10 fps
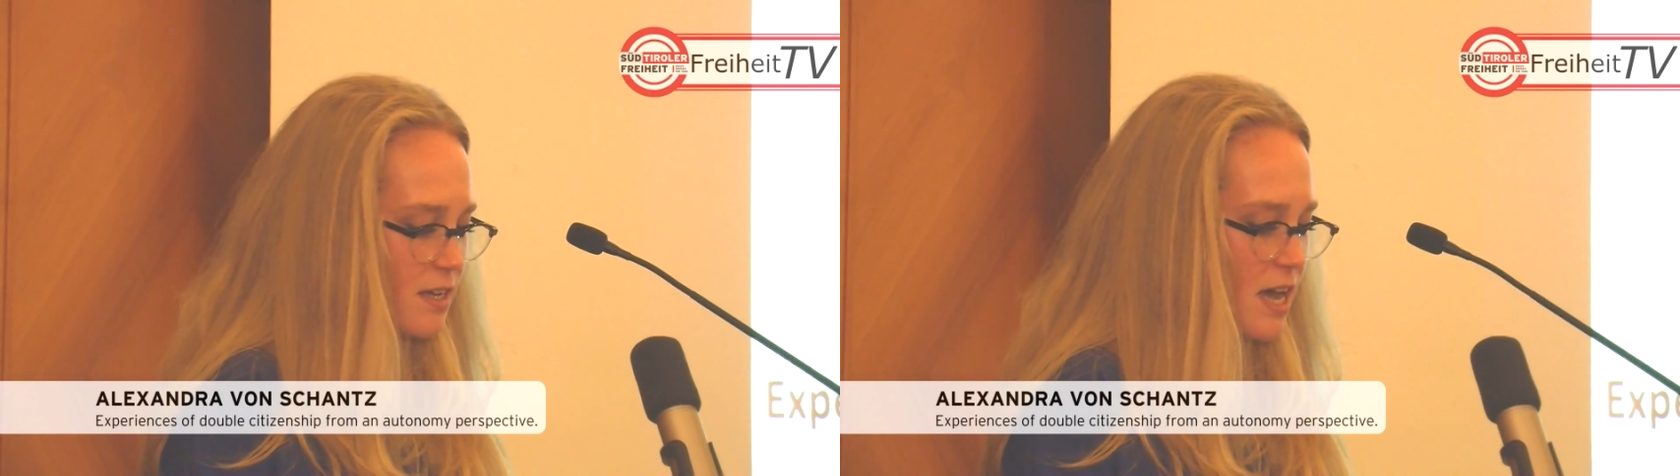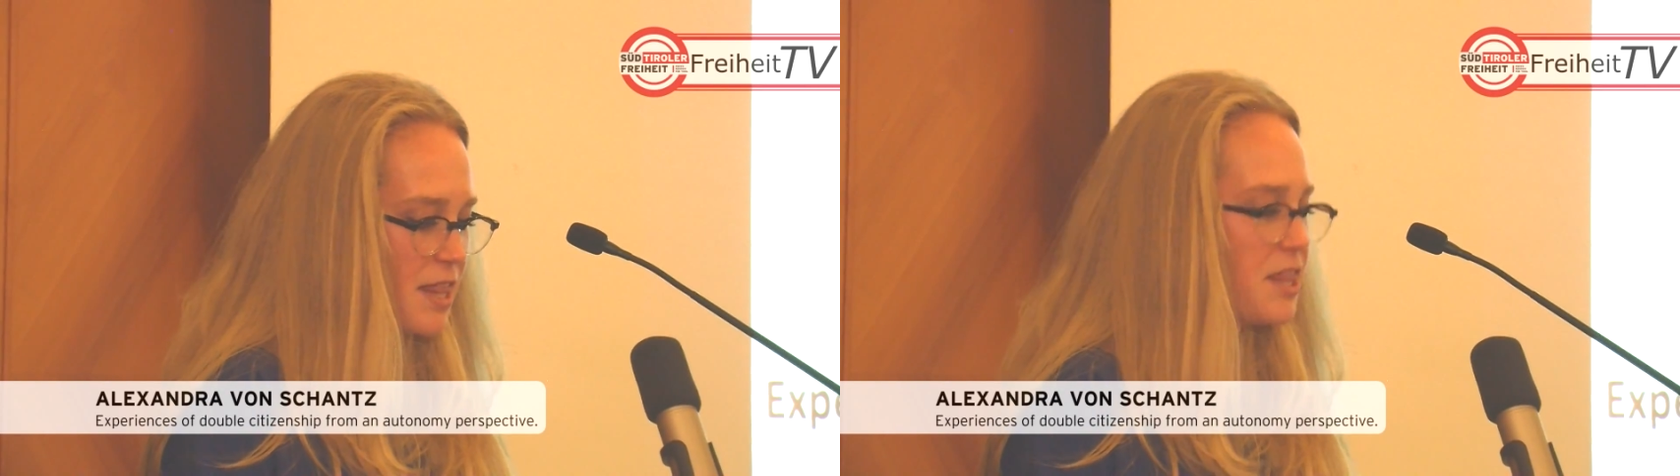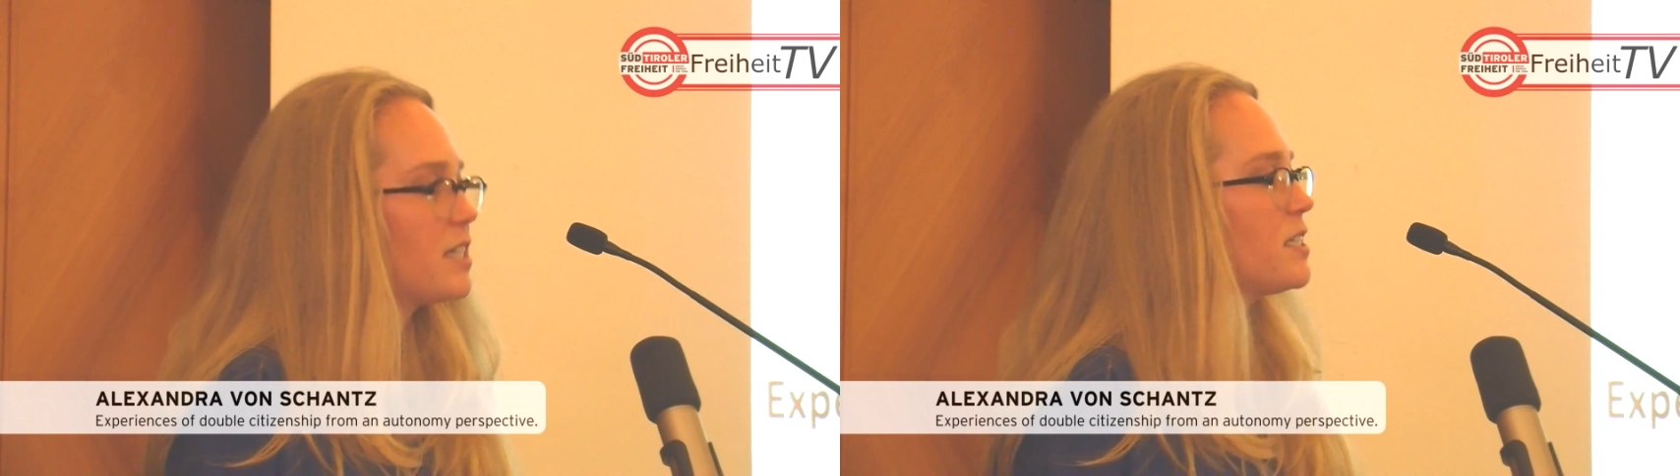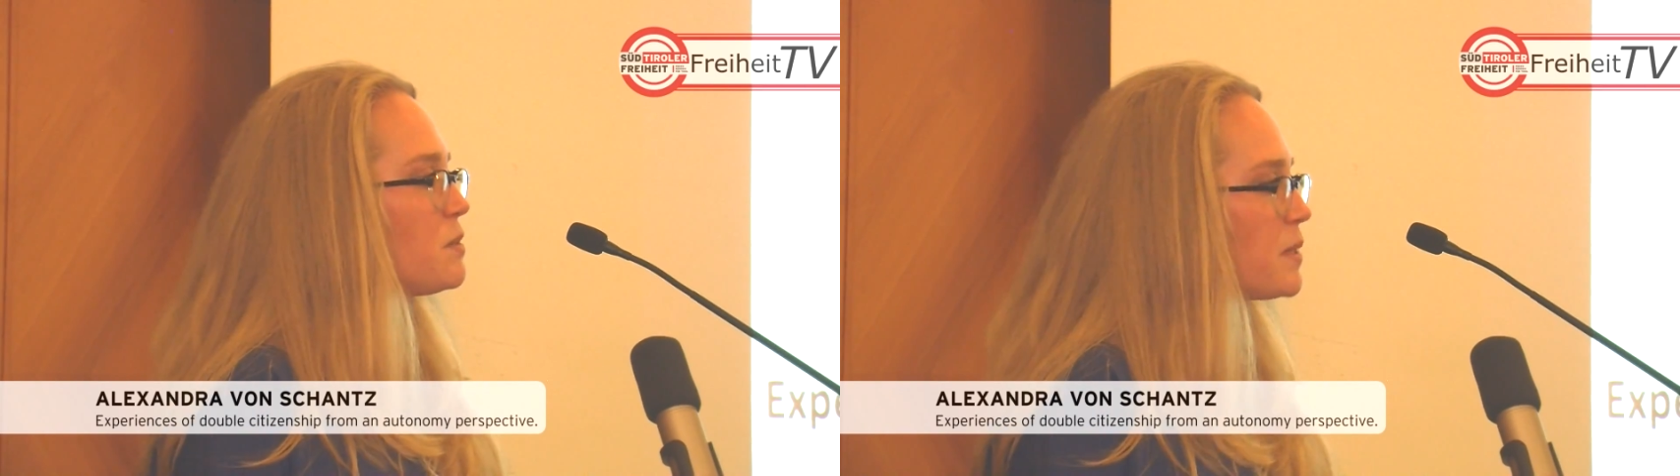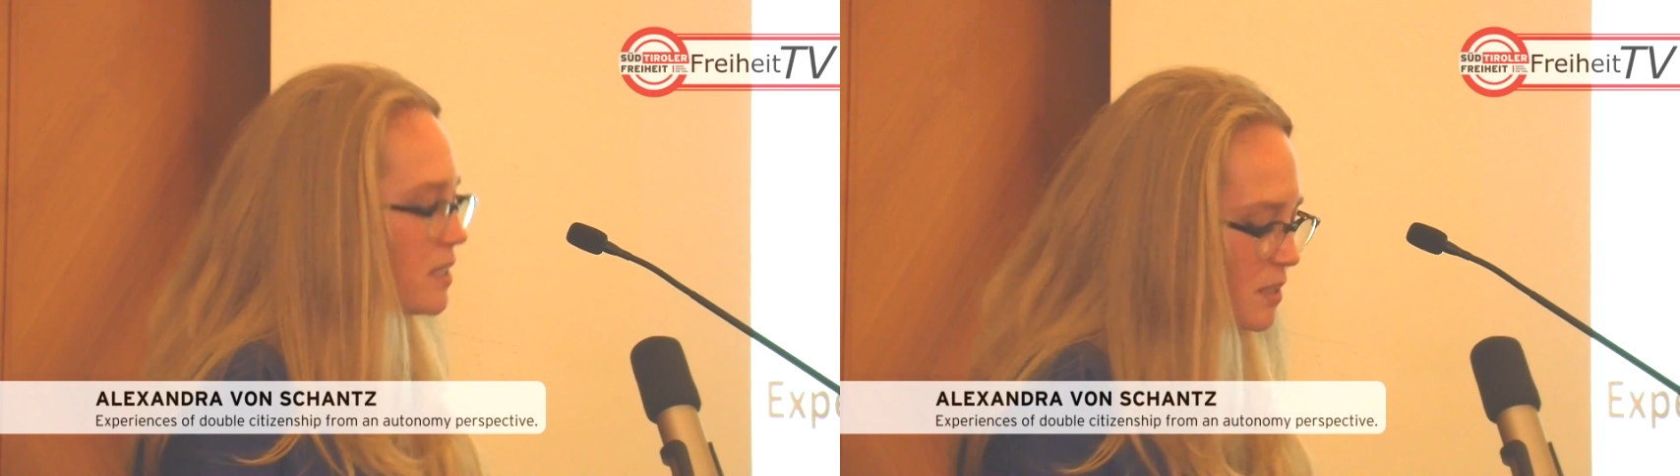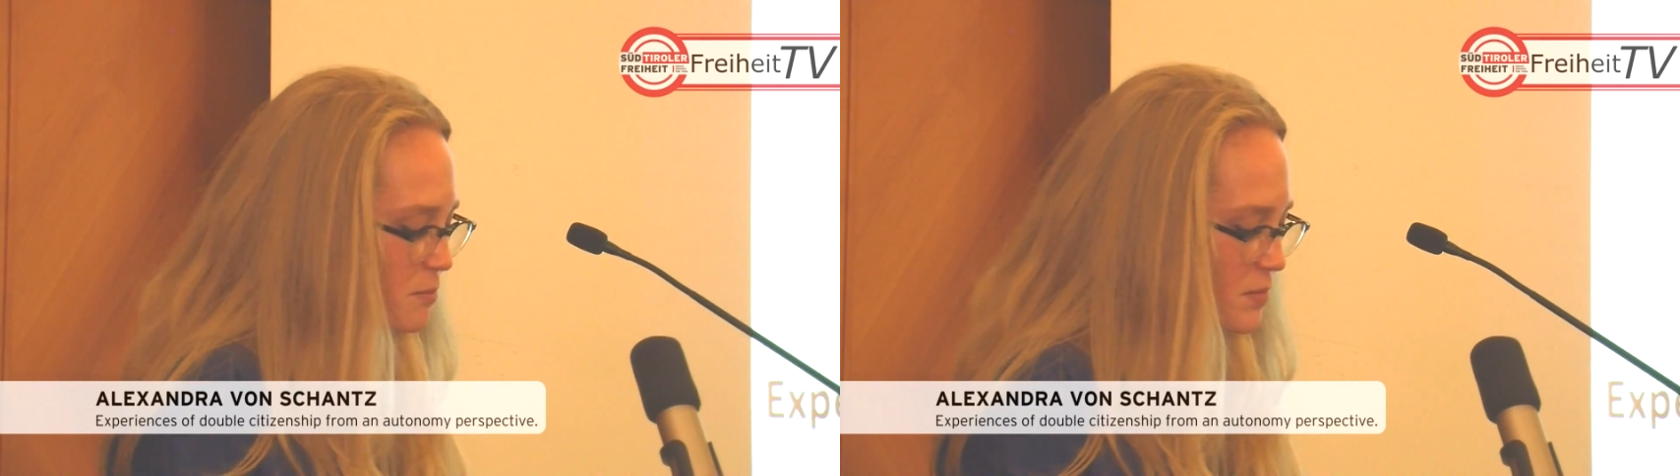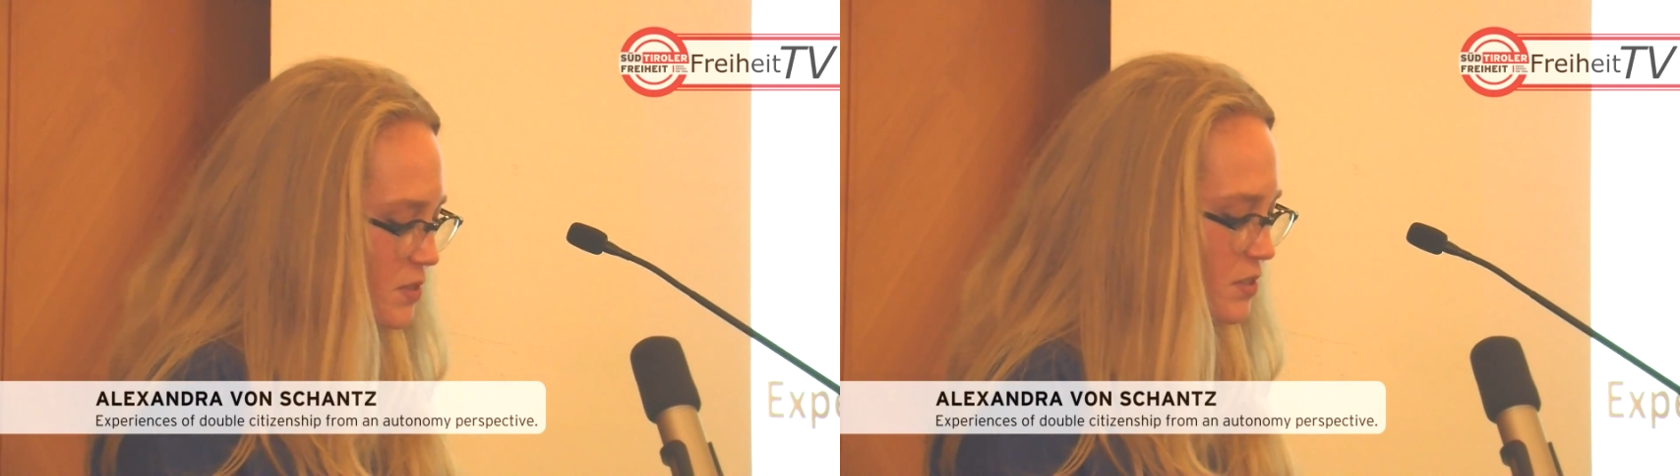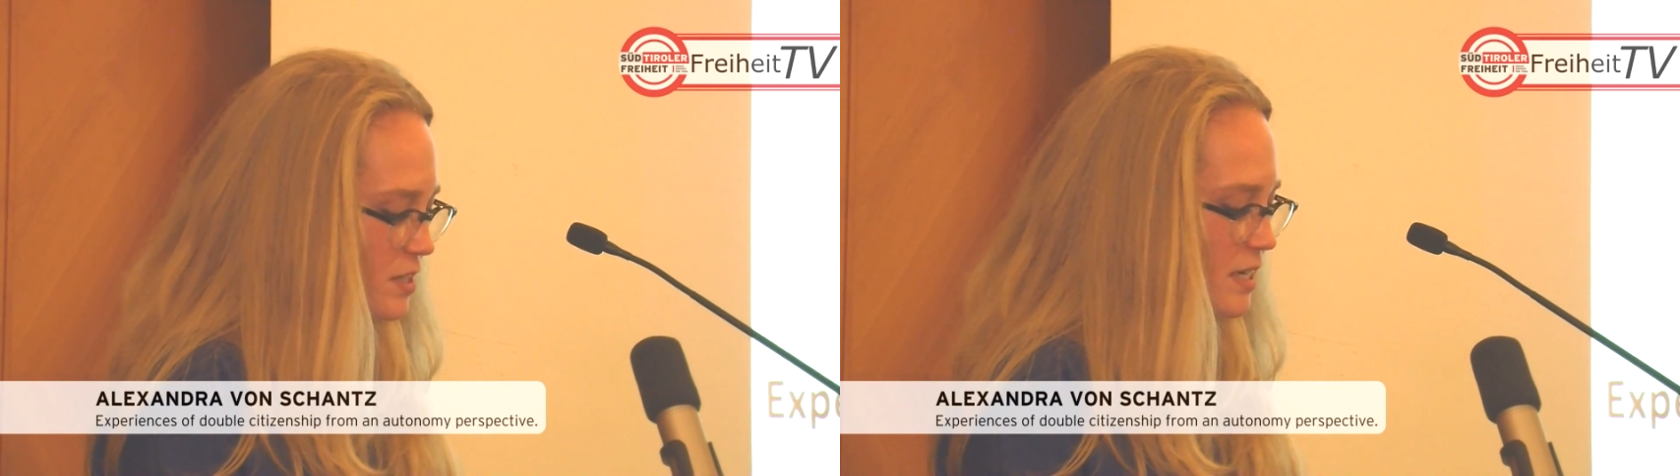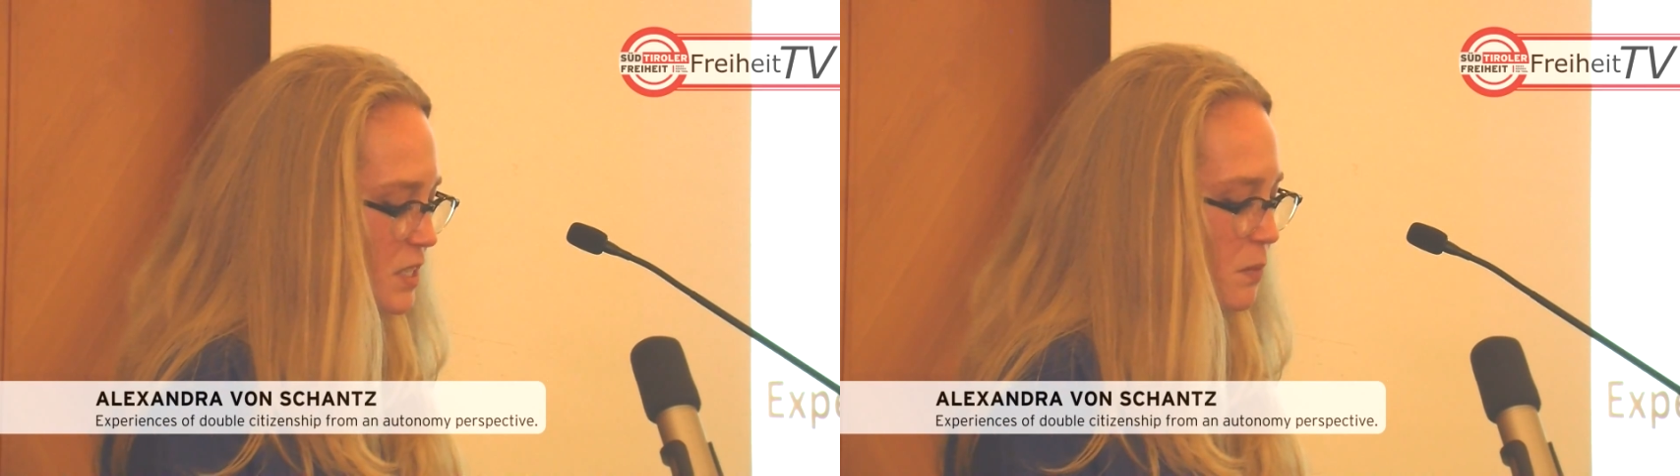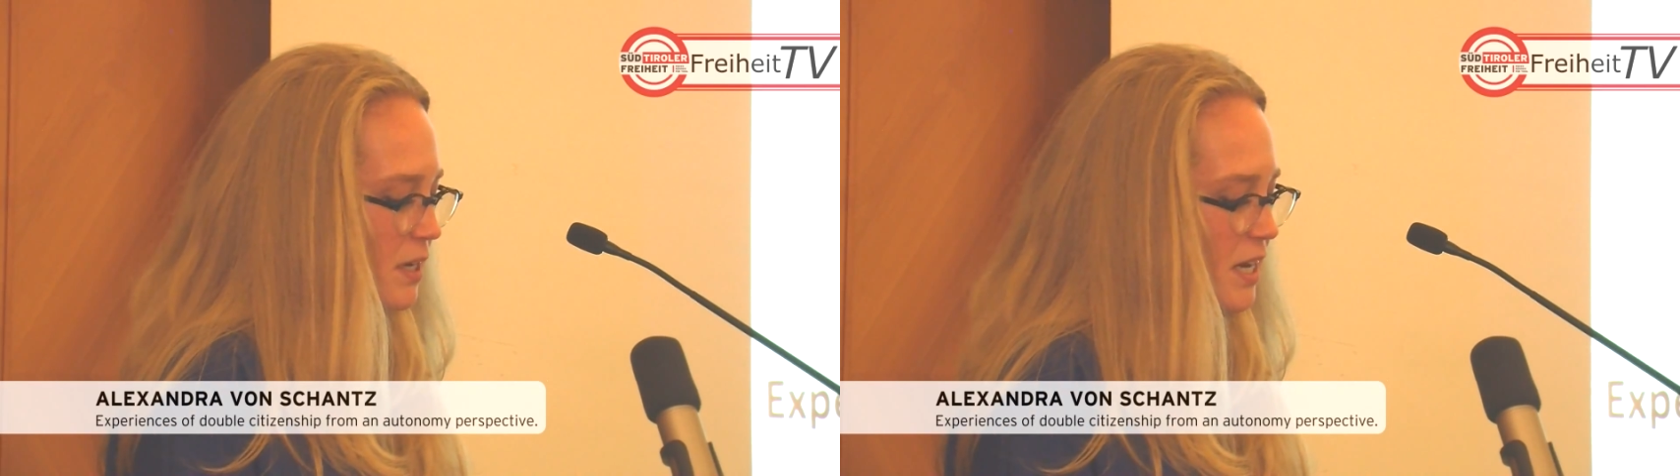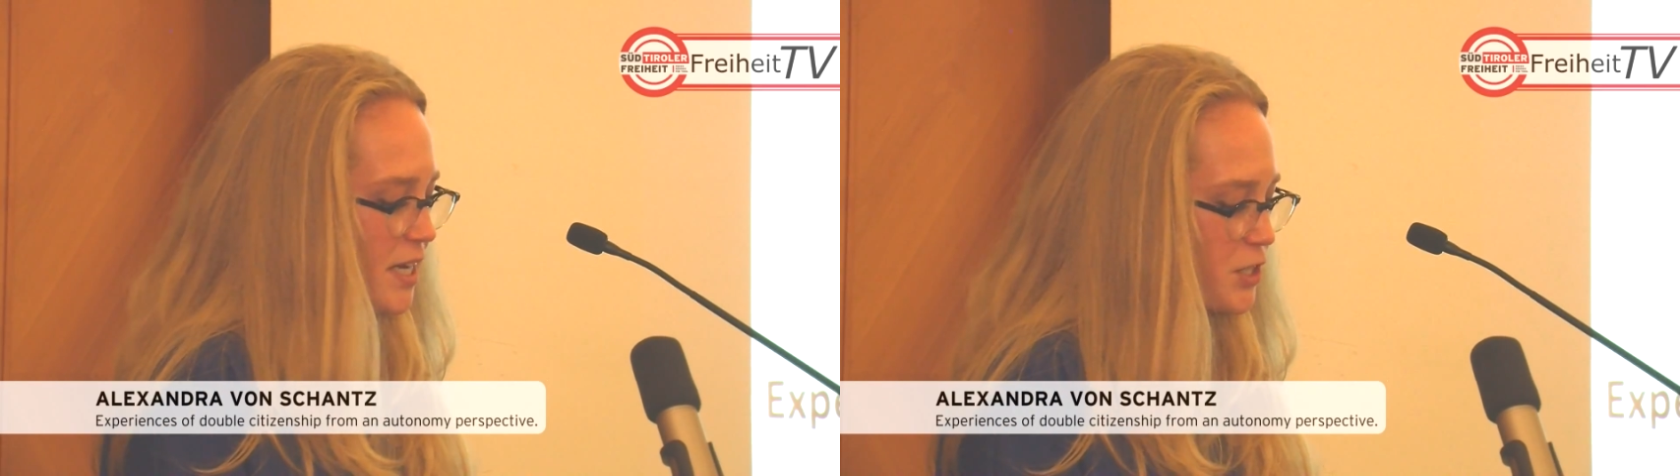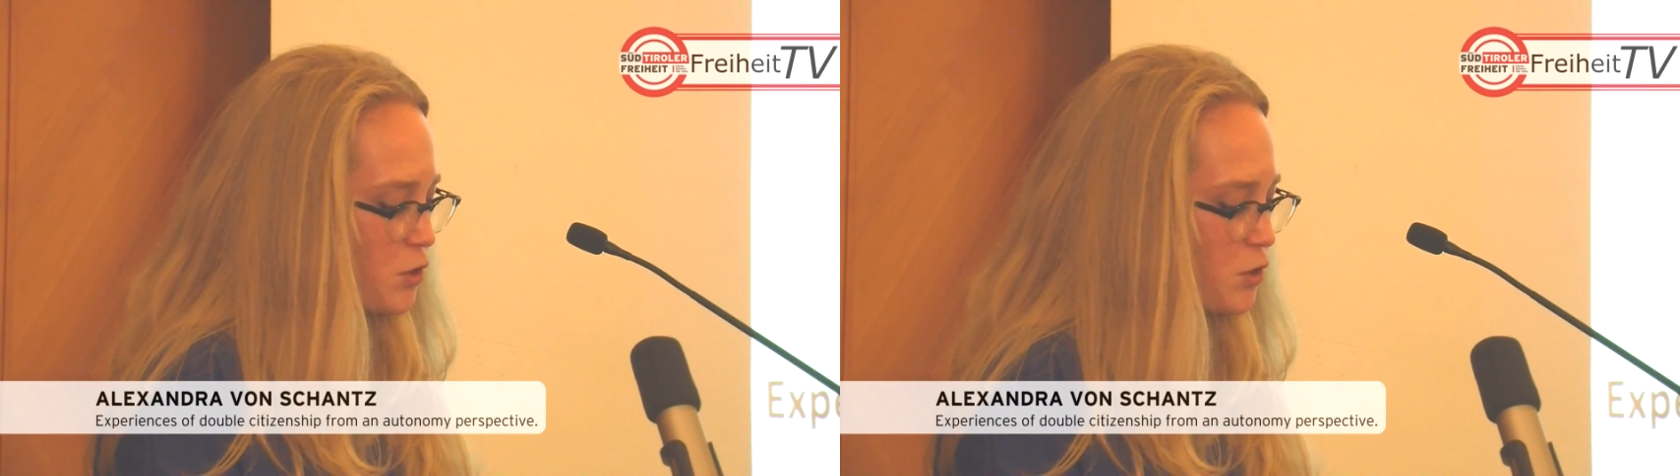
and thus it becomes an explanation